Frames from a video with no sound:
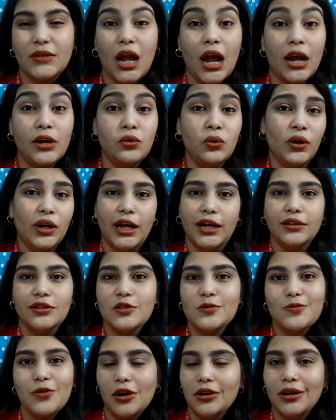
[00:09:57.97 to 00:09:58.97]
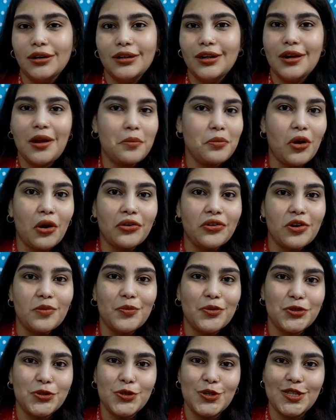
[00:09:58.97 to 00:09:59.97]
I don't like this product and I'm not
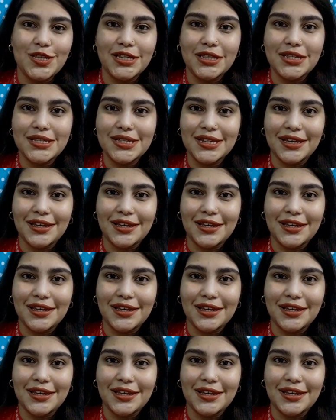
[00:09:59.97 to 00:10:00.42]
repurchasing this